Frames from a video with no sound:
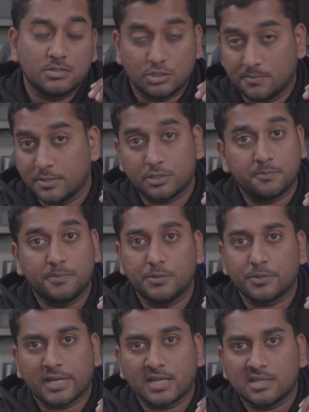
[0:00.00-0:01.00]
tomato
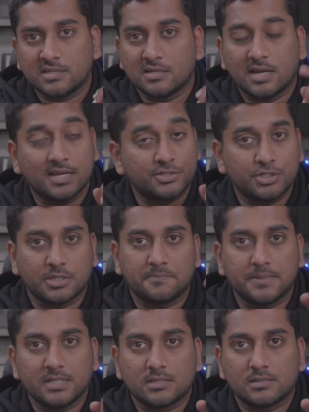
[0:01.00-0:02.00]
puree and
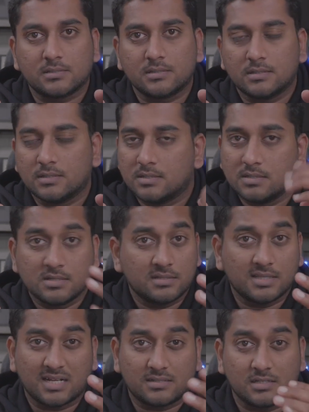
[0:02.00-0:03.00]
chickpeas.
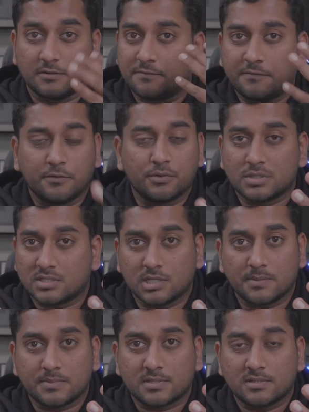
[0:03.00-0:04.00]
That's it, 4
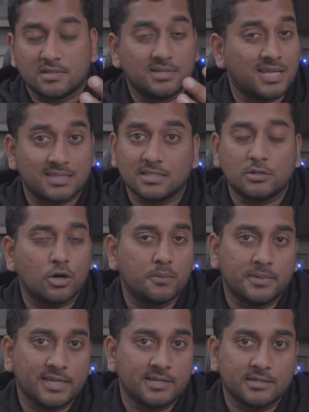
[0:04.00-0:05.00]
steps, nothing
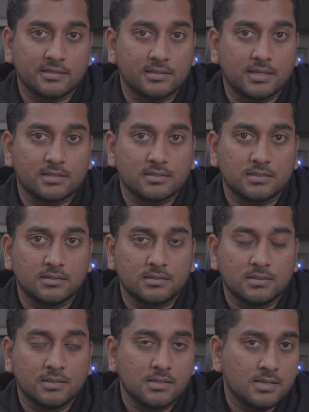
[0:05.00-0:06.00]
complicated in that.
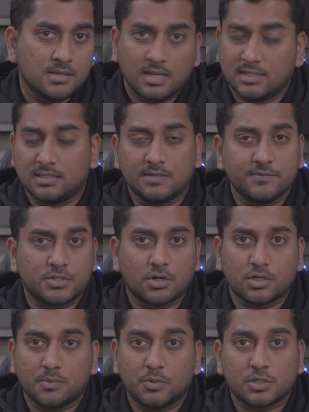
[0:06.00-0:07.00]
And then we
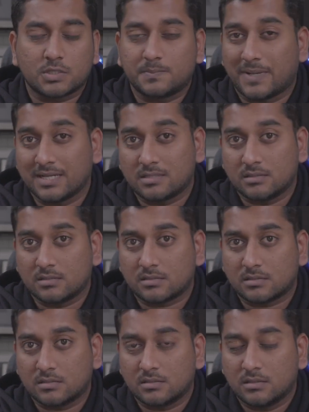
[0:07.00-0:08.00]
talked about
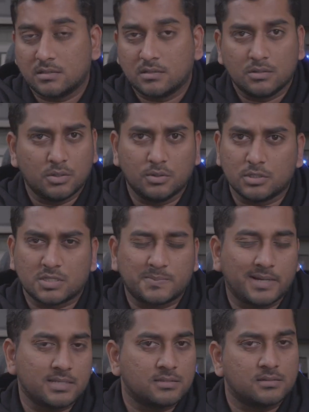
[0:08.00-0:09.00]
spices, whole
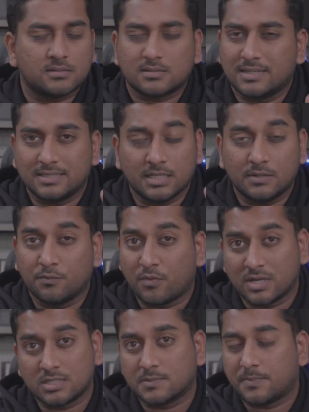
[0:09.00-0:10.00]
spices and then
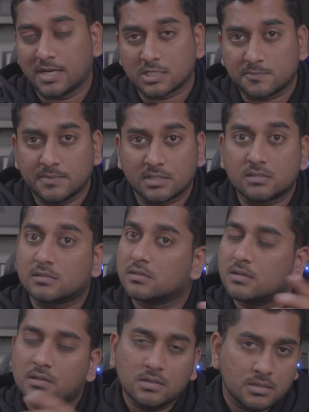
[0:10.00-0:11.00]
1 spice mix
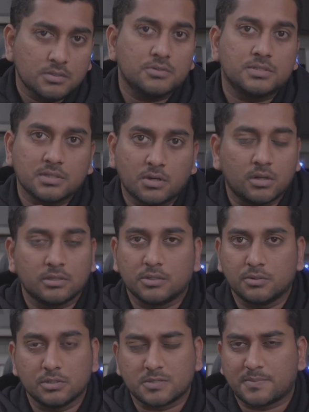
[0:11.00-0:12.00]
using all the
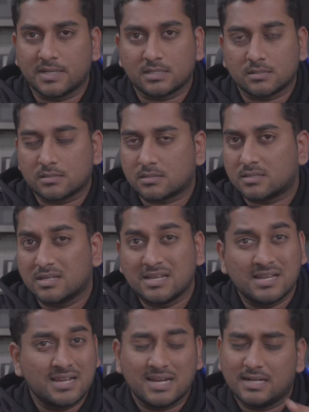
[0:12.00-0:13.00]
whole spices.
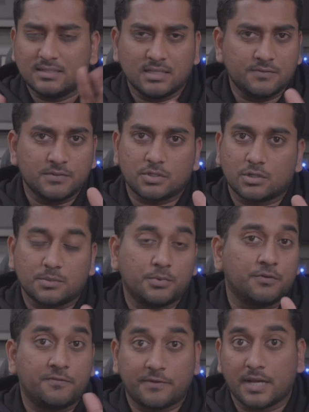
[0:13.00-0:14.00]
And then we talked
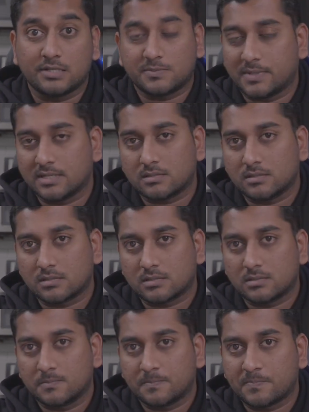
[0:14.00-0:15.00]
about 5 spices.